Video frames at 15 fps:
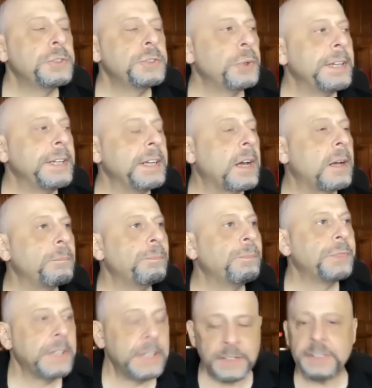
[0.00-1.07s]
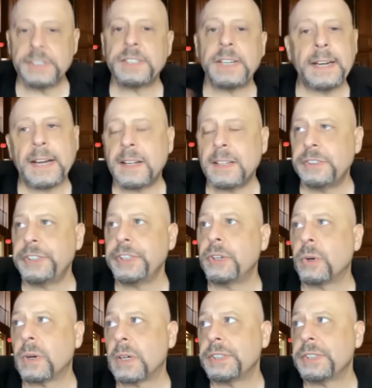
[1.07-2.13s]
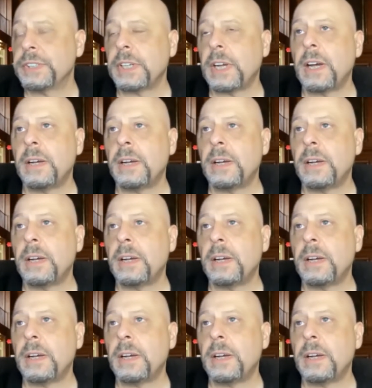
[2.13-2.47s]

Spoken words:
Julie, teaching a psychology course,